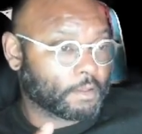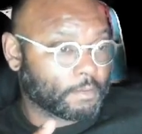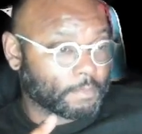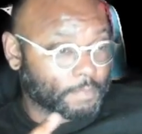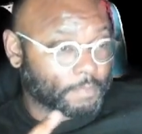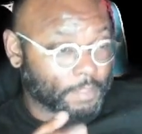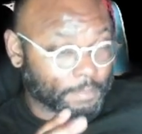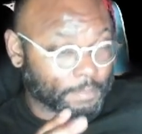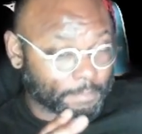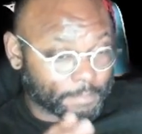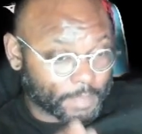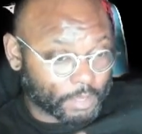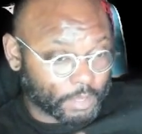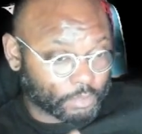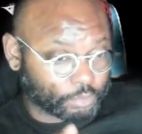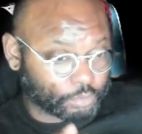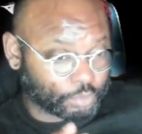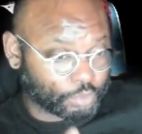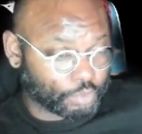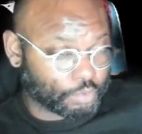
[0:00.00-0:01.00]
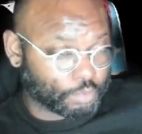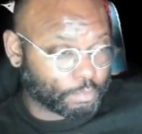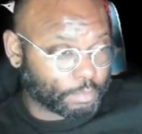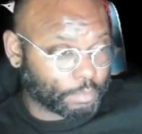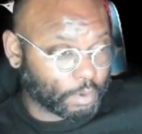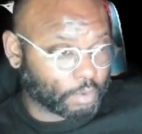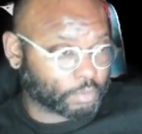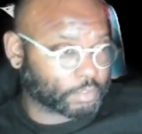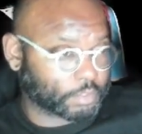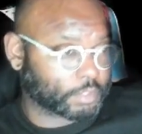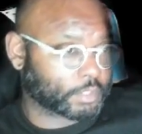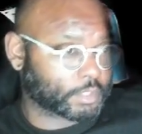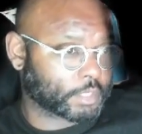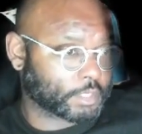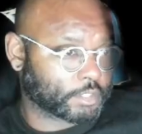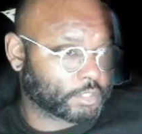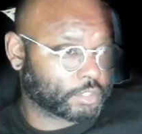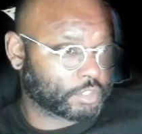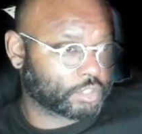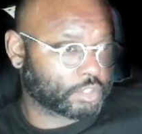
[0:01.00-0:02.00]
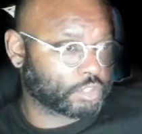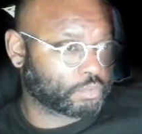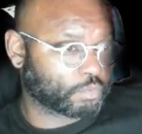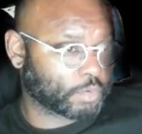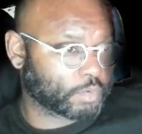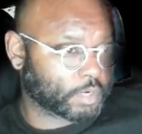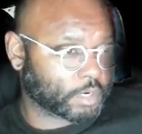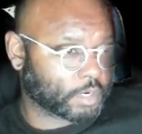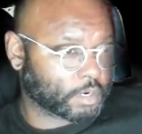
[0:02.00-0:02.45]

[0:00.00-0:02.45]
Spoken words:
The middle two bolts, because this is where a